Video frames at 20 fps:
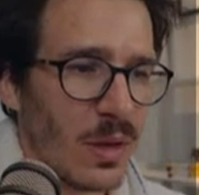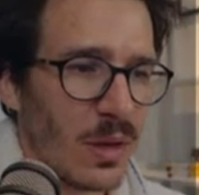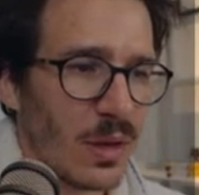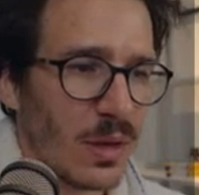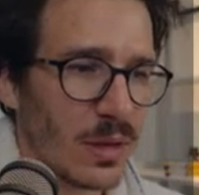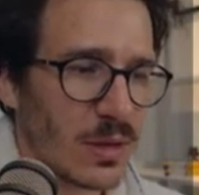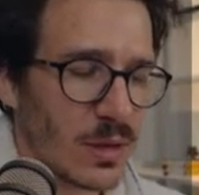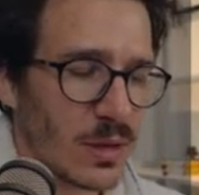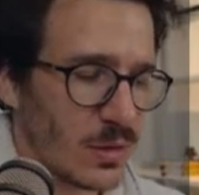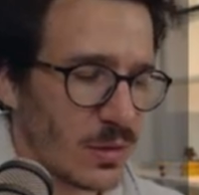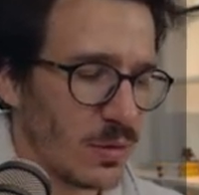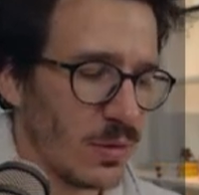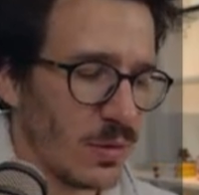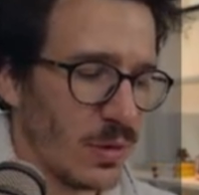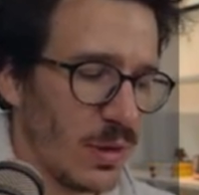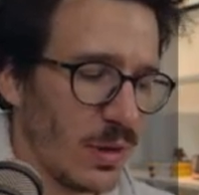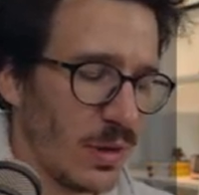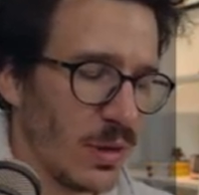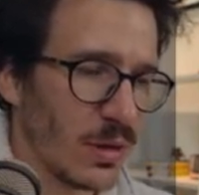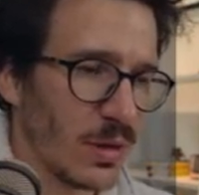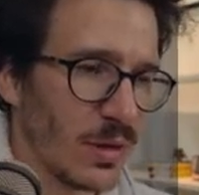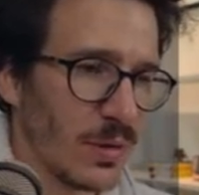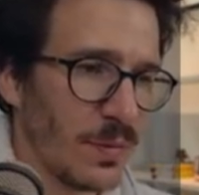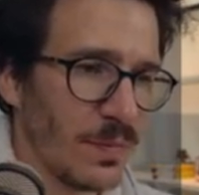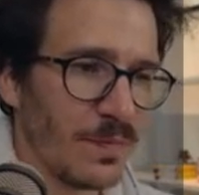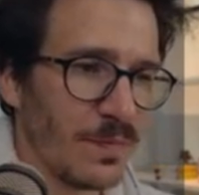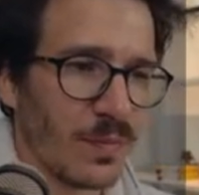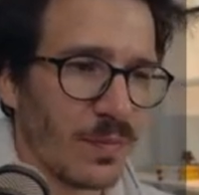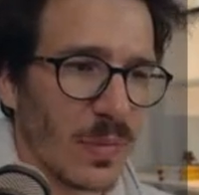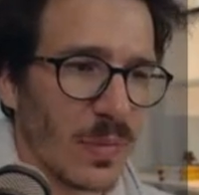Let's go here
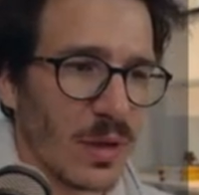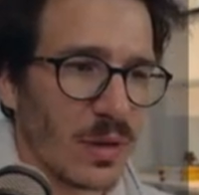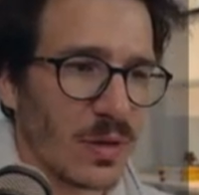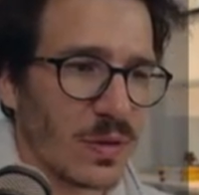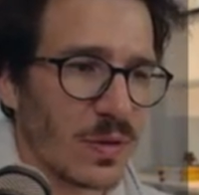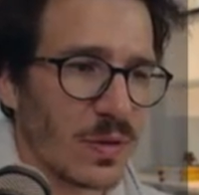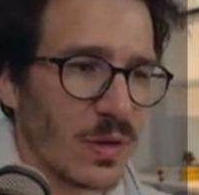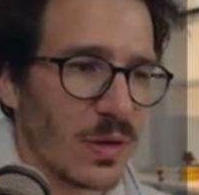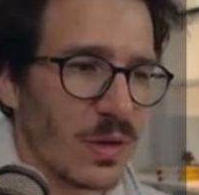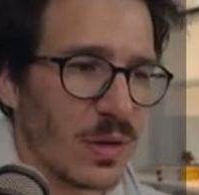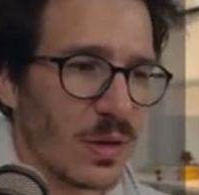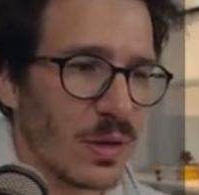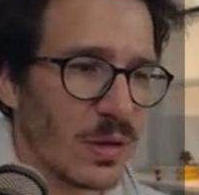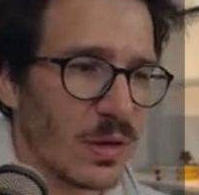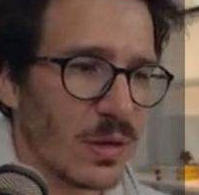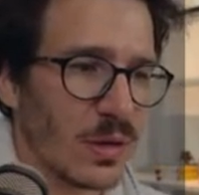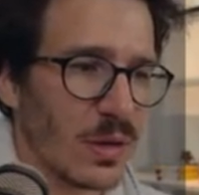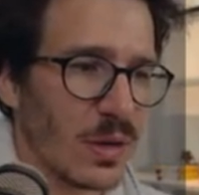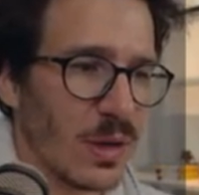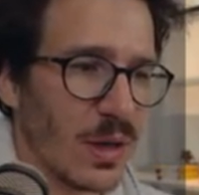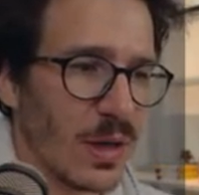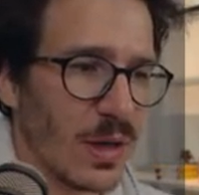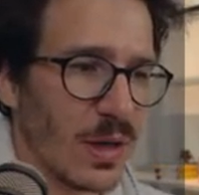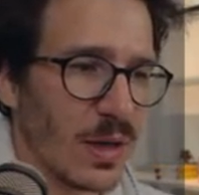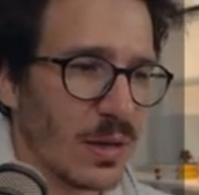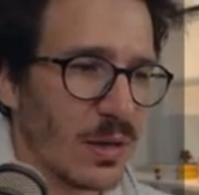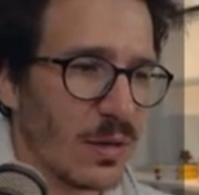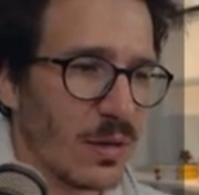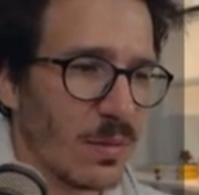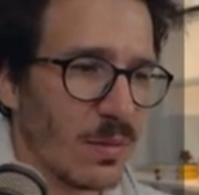and say yarn
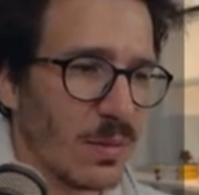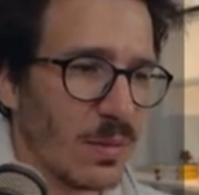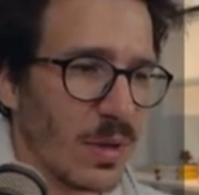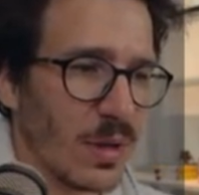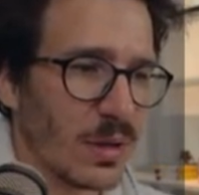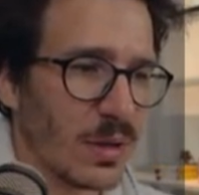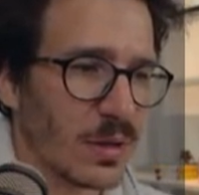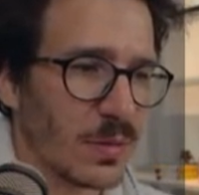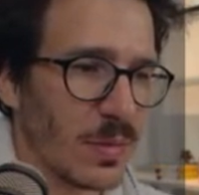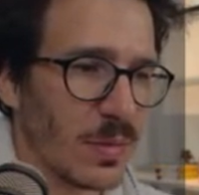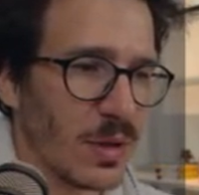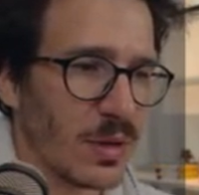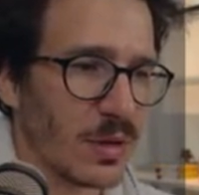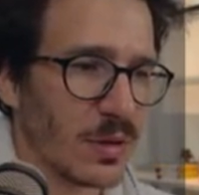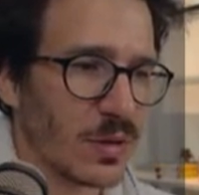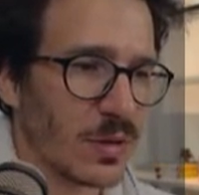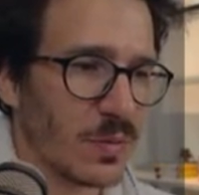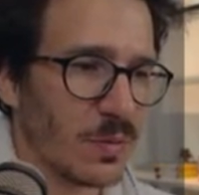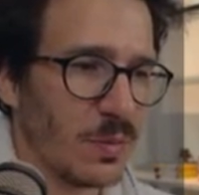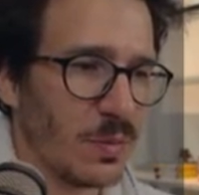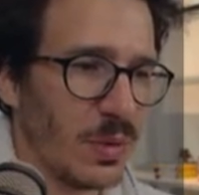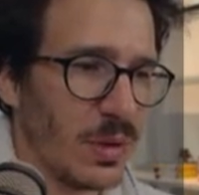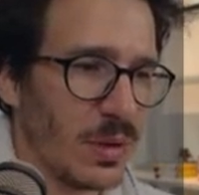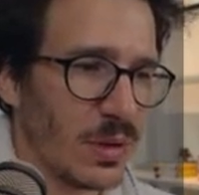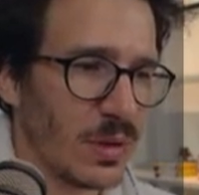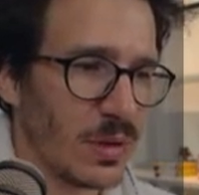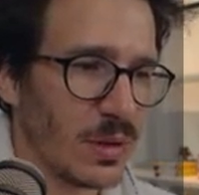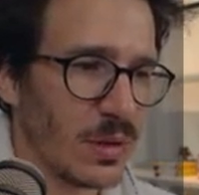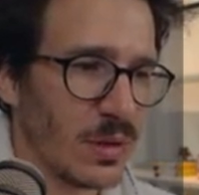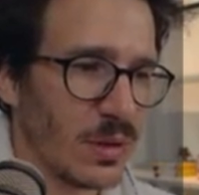add minus minus
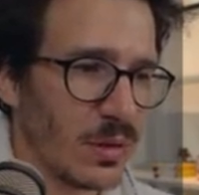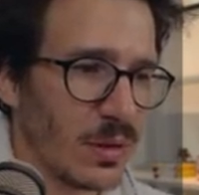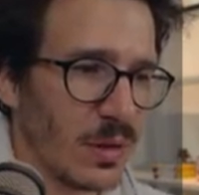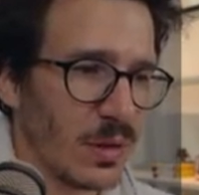peer